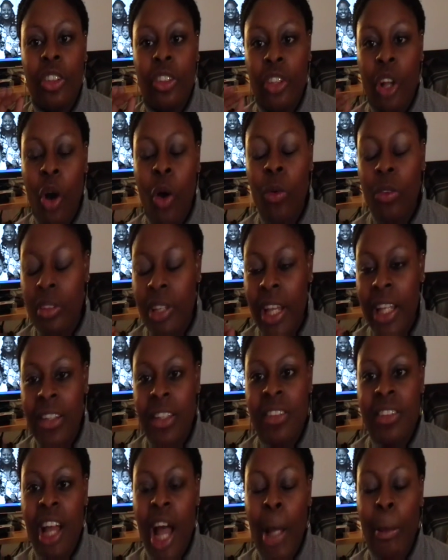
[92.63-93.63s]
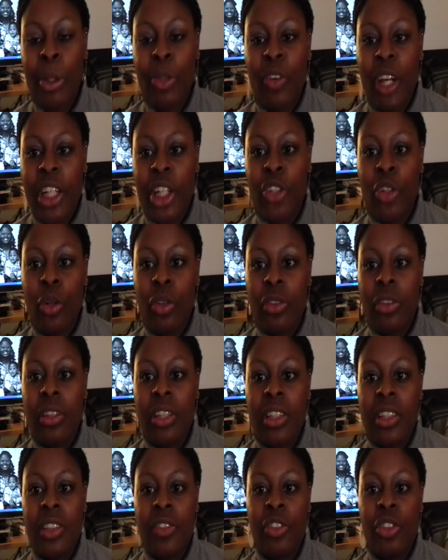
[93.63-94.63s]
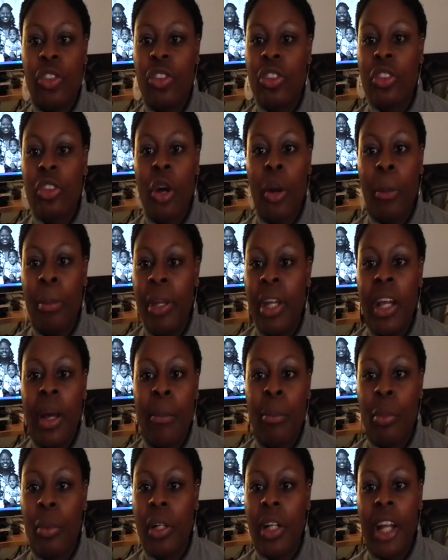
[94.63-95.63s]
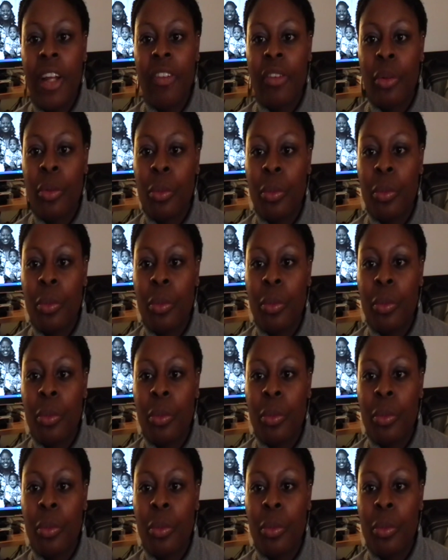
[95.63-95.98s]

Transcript: Don't take the time to write a grocery list if you're just going to pick up whatever,